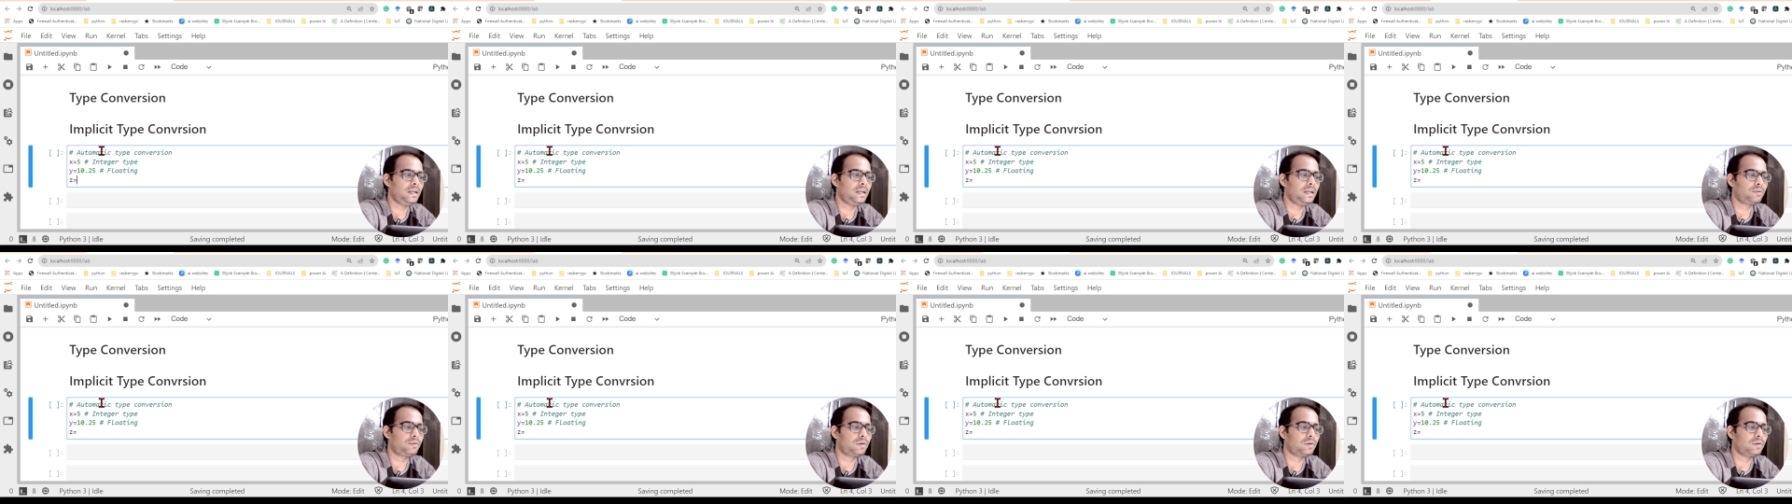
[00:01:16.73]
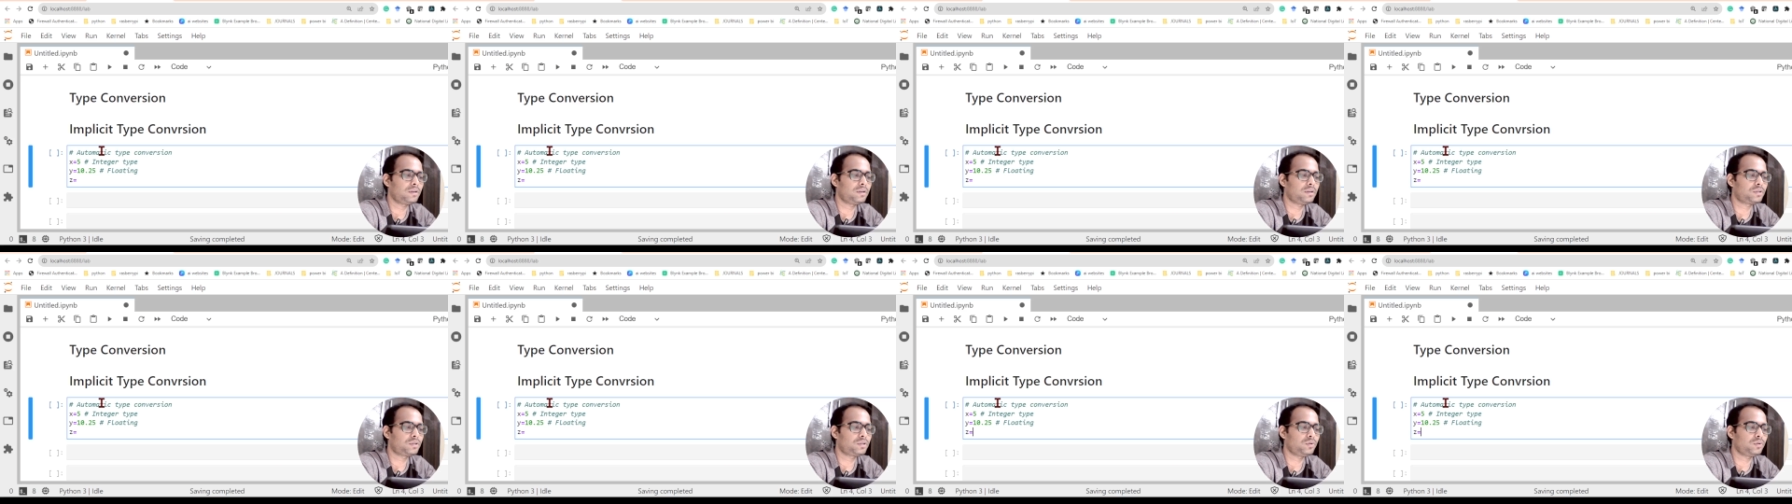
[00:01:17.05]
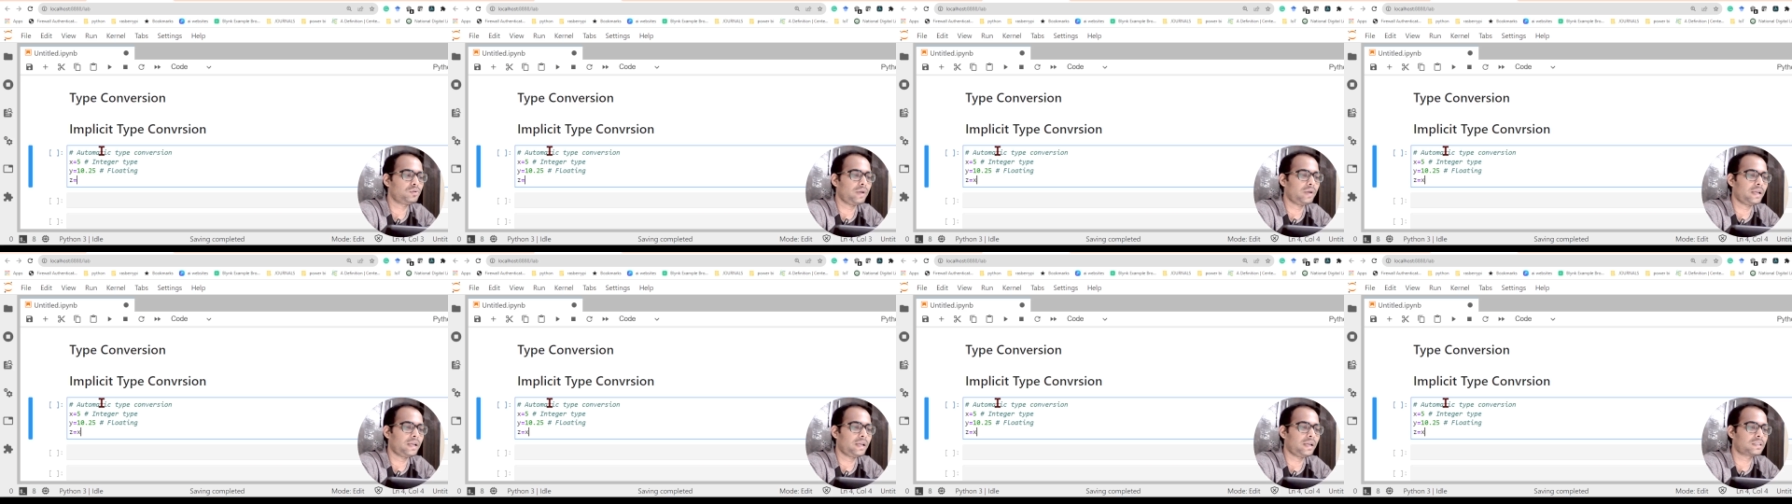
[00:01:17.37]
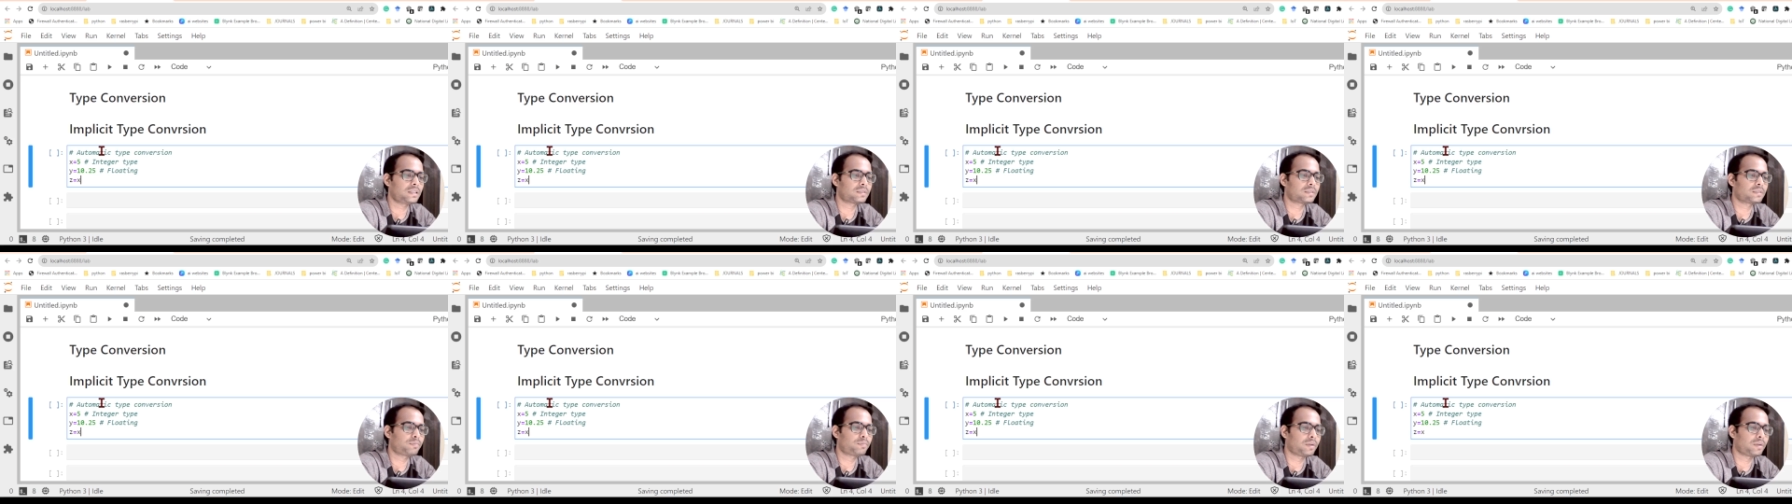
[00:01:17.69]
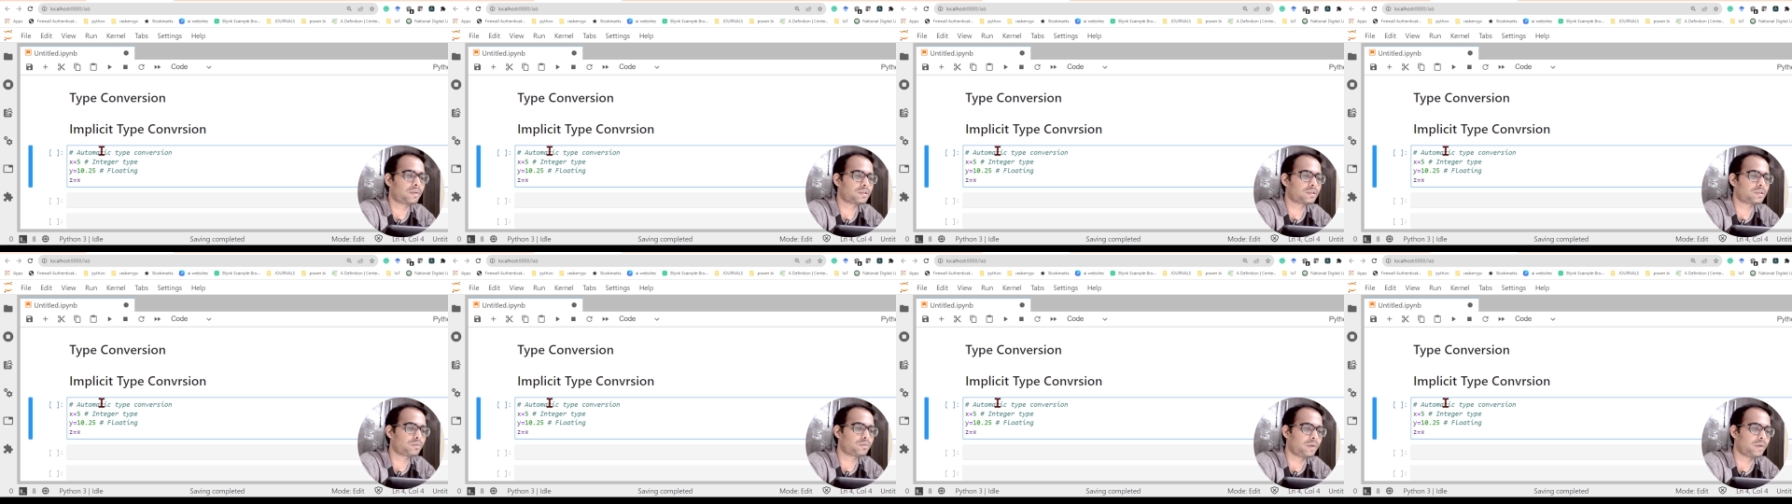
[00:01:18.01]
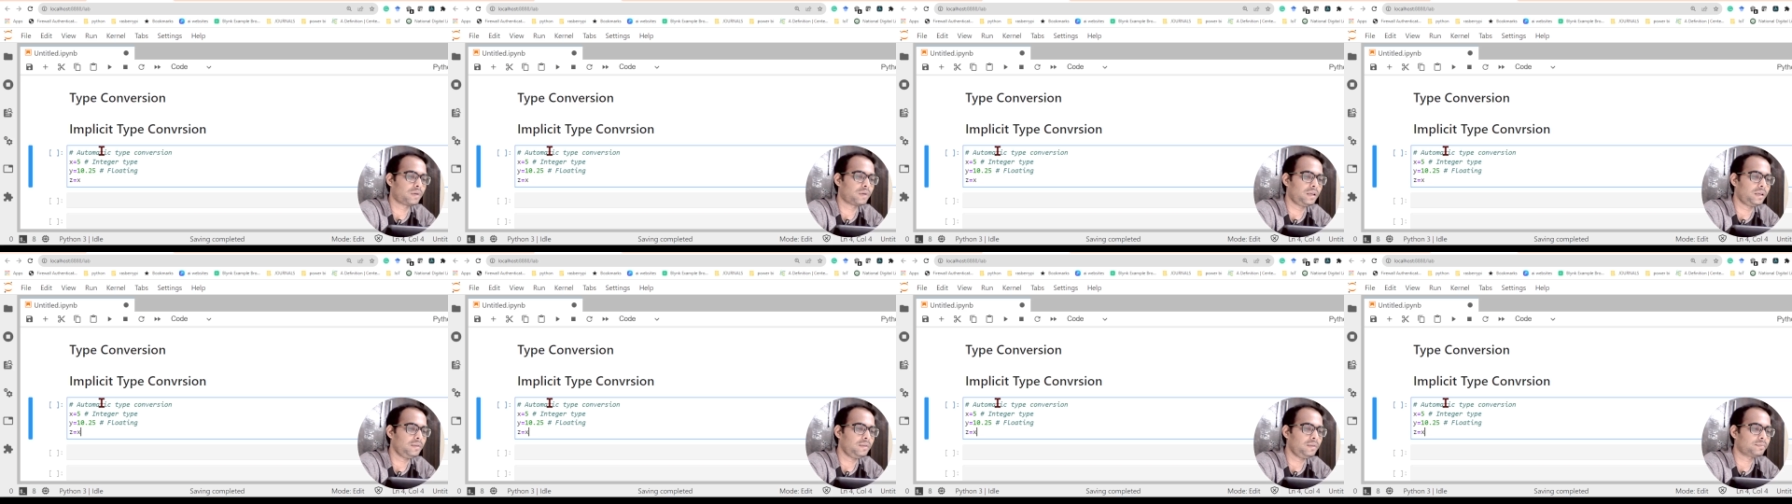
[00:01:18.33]
equals to x plus
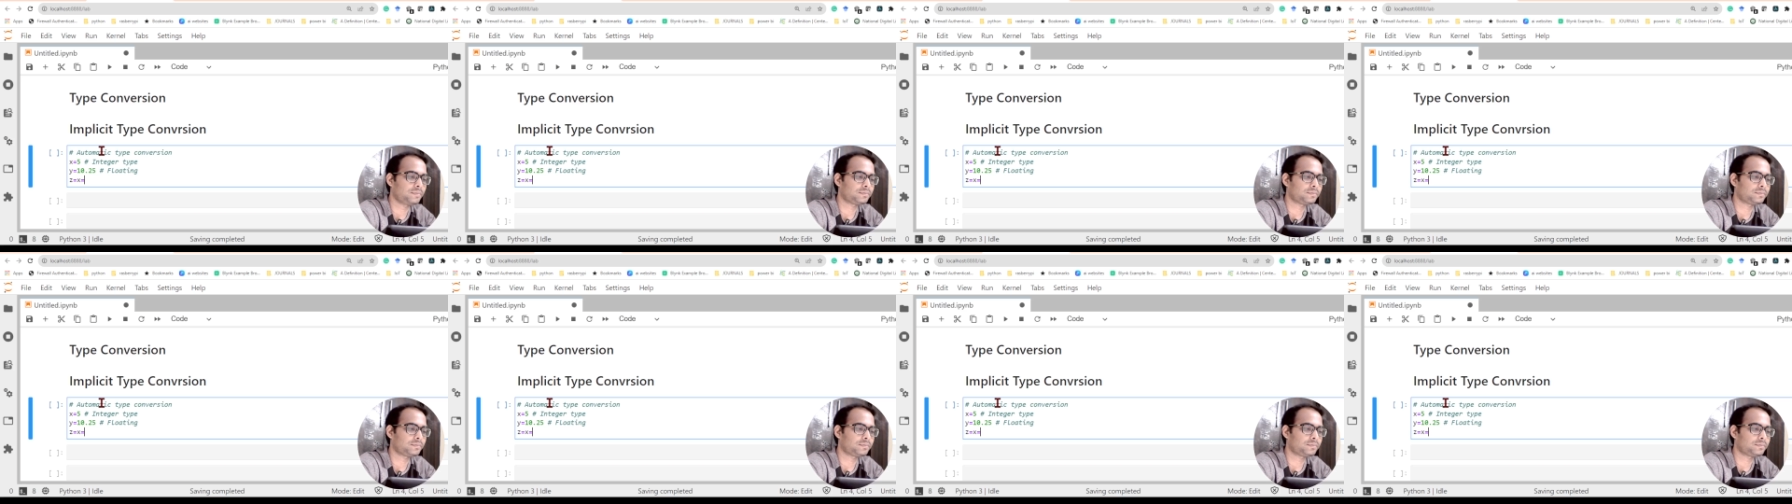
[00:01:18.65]
y,